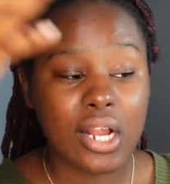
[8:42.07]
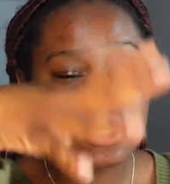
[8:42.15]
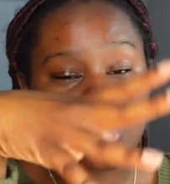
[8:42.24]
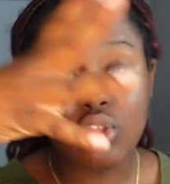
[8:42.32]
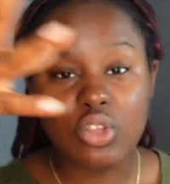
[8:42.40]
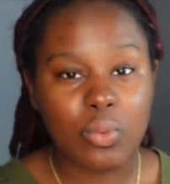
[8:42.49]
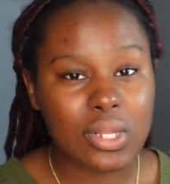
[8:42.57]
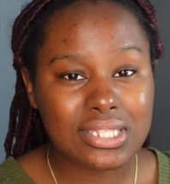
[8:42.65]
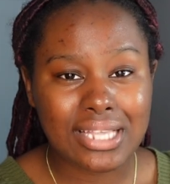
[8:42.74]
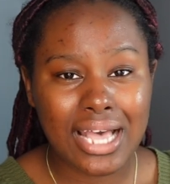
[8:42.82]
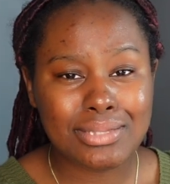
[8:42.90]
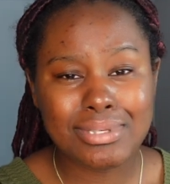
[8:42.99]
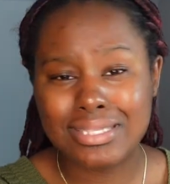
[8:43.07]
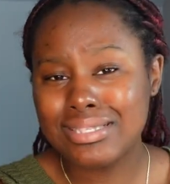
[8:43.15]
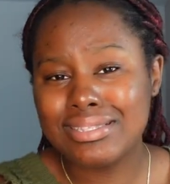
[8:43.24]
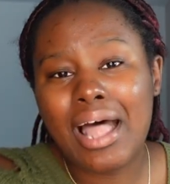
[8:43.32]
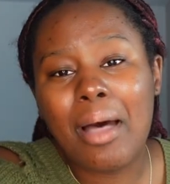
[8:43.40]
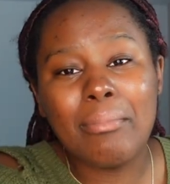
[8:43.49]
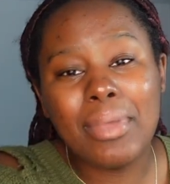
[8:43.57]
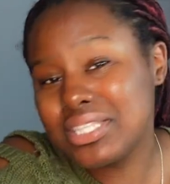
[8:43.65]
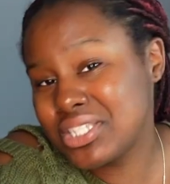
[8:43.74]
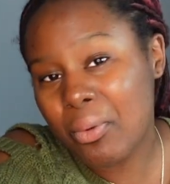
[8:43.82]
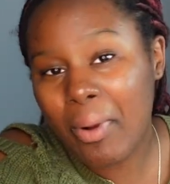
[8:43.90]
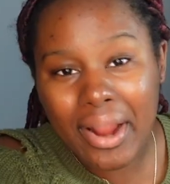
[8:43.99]
It's only one size, because it's not meant
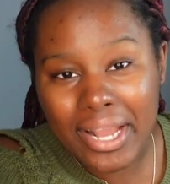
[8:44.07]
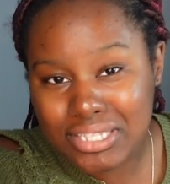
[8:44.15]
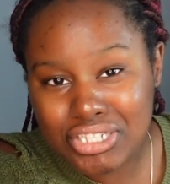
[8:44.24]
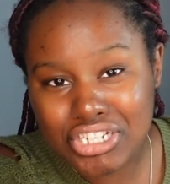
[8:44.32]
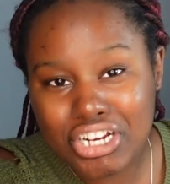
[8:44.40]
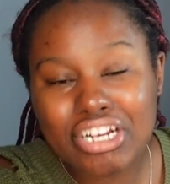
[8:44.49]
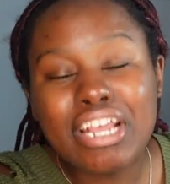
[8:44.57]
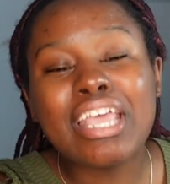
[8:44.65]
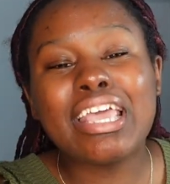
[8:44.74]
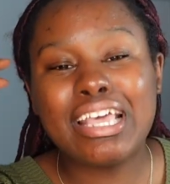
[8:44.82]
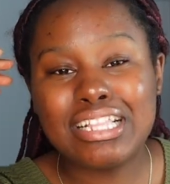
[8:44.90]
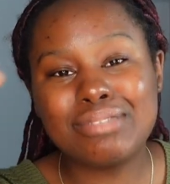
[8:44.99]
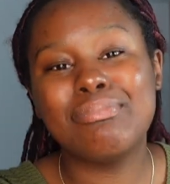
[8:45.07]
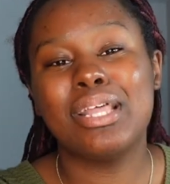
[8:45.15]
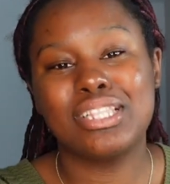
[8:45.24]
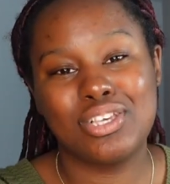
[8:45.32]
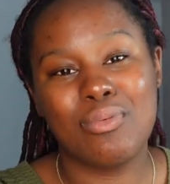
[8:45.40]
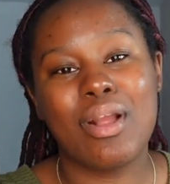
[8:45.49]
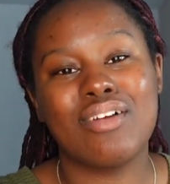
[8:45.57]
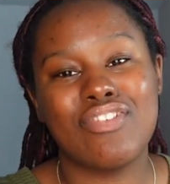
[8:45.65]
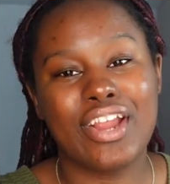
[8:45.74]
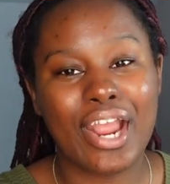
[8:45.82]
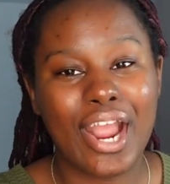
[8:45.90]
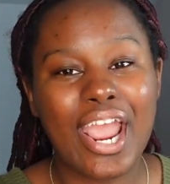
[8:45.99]
to wear as a shirt. It's meant to wear for
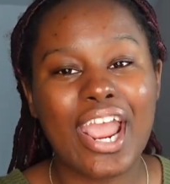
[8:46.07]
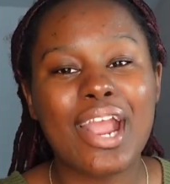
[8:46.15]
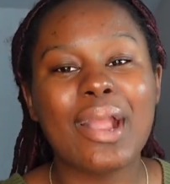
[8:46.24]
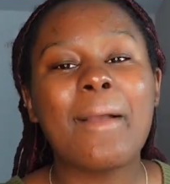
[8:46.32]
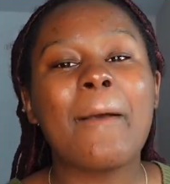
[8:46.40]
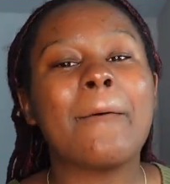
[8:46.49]
your hair.